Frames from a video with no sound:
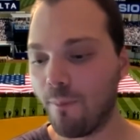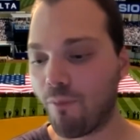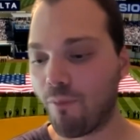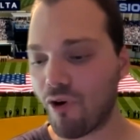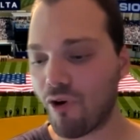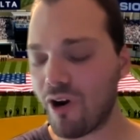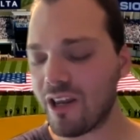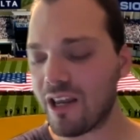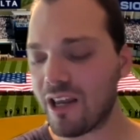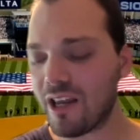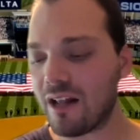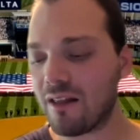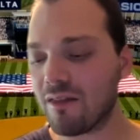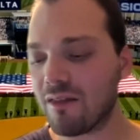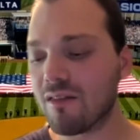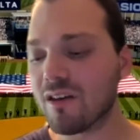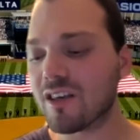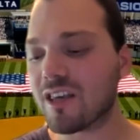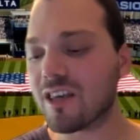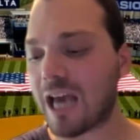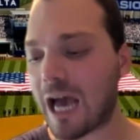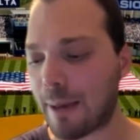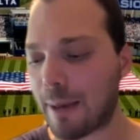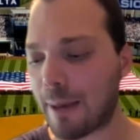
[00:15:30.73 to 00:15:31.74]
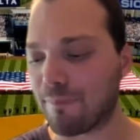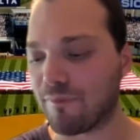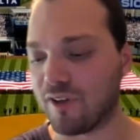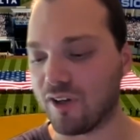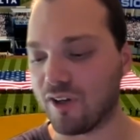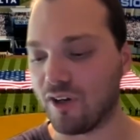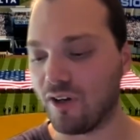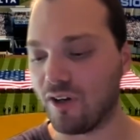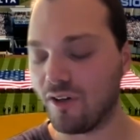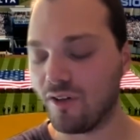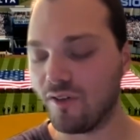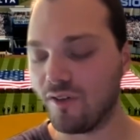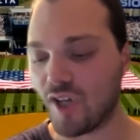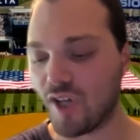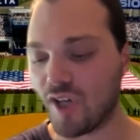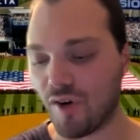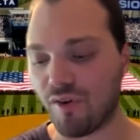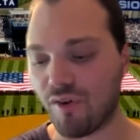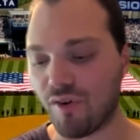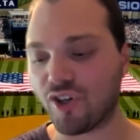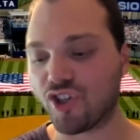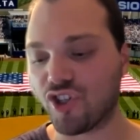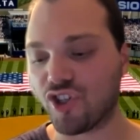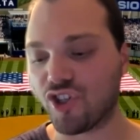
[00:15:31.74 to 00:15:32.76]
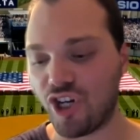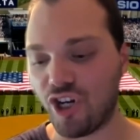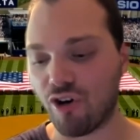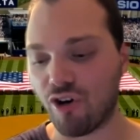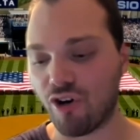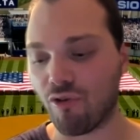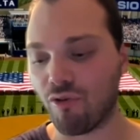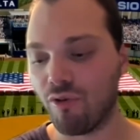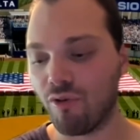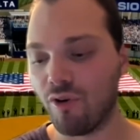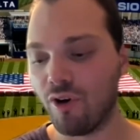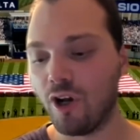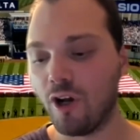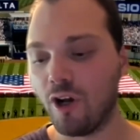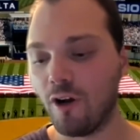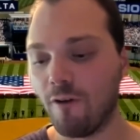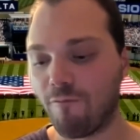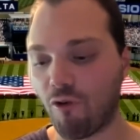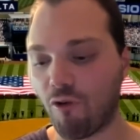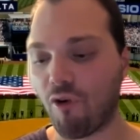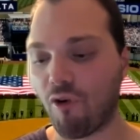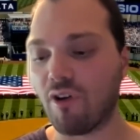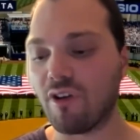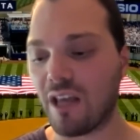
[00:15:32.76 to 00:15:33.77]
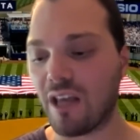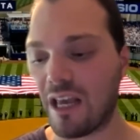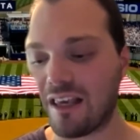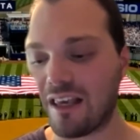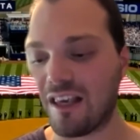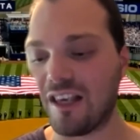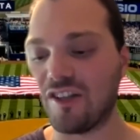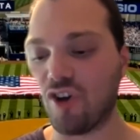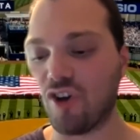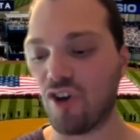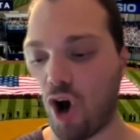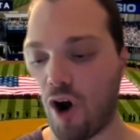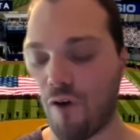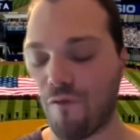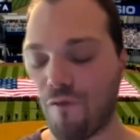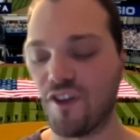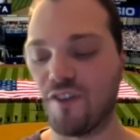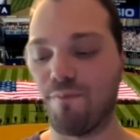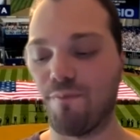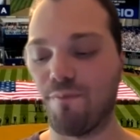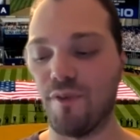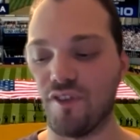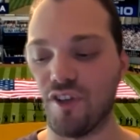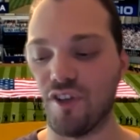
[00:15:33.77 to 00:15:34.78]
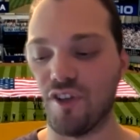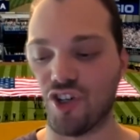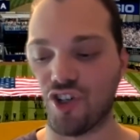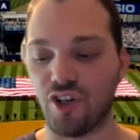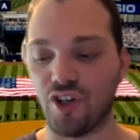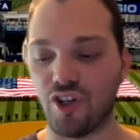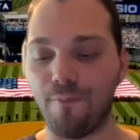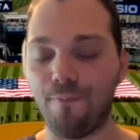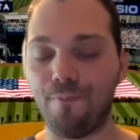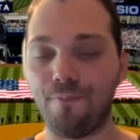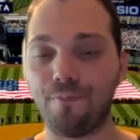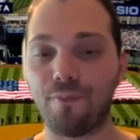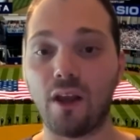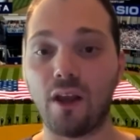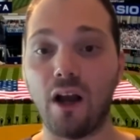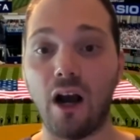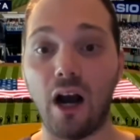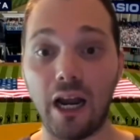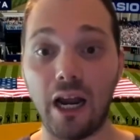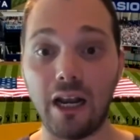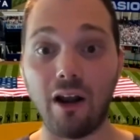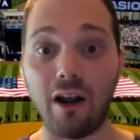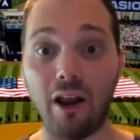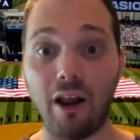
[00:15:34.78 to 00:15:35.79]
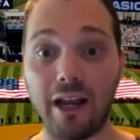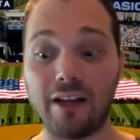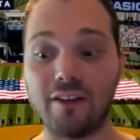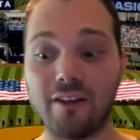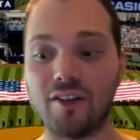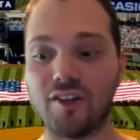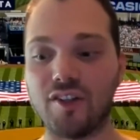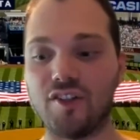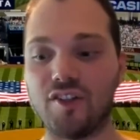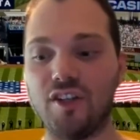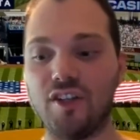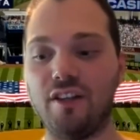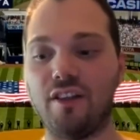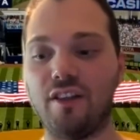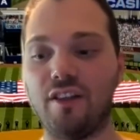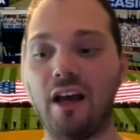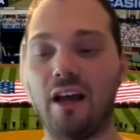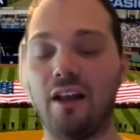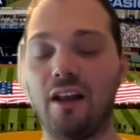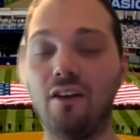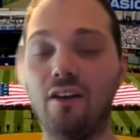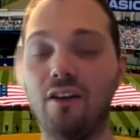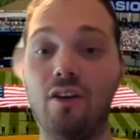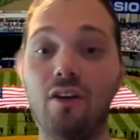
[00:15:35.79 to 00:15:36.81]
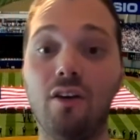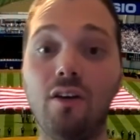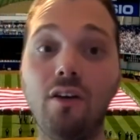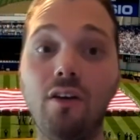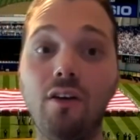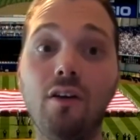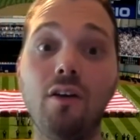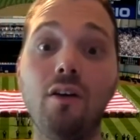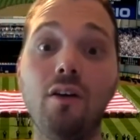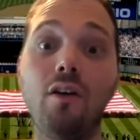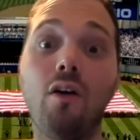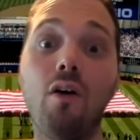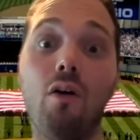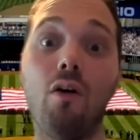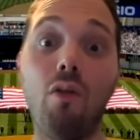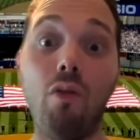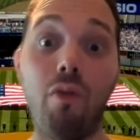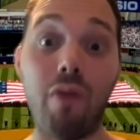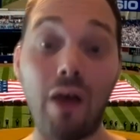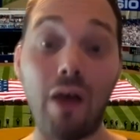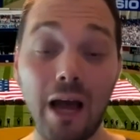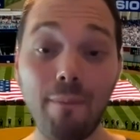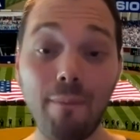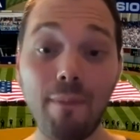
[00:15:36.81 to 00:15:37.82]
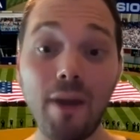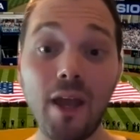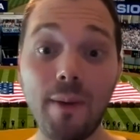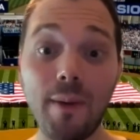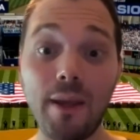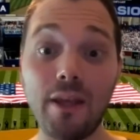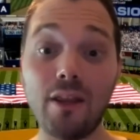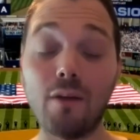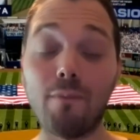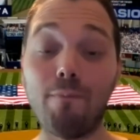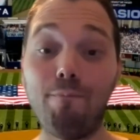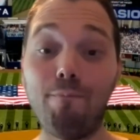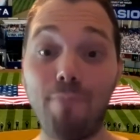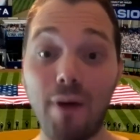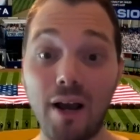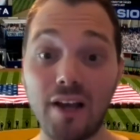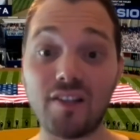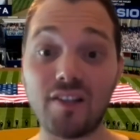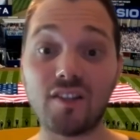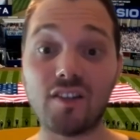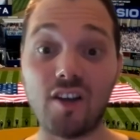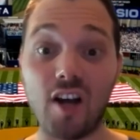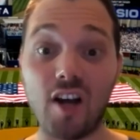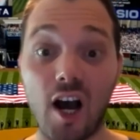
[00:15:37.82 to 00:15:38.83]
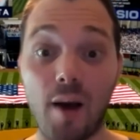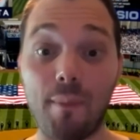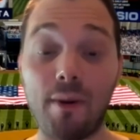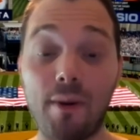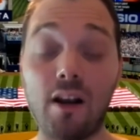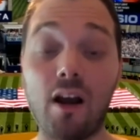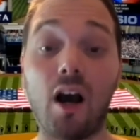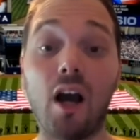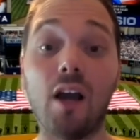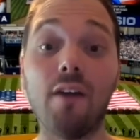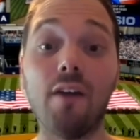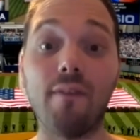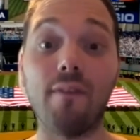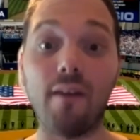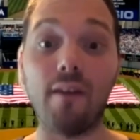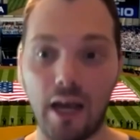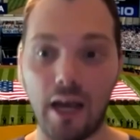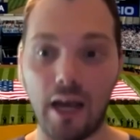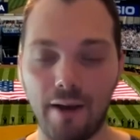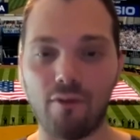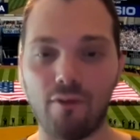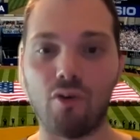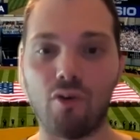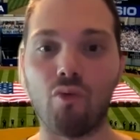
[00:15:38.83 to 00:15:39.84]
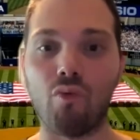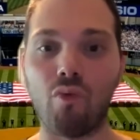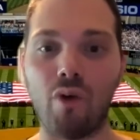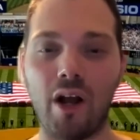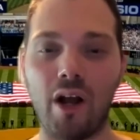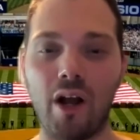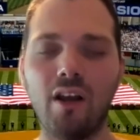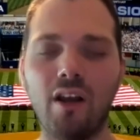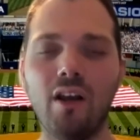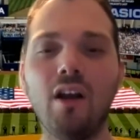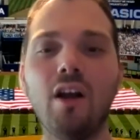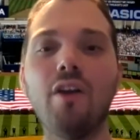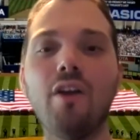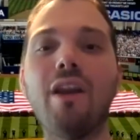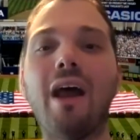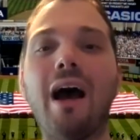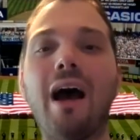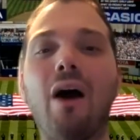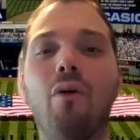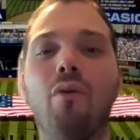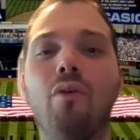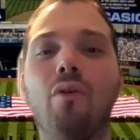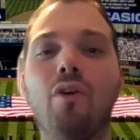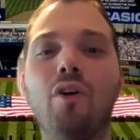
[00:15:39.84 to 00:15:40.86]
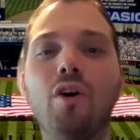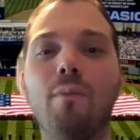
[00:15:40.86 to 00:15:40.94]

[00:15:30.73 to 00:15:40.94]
bring in the captain, Derek Jeter, for a Yankees office position. I'd like to see that. That may be the best comment I've ever read. Now,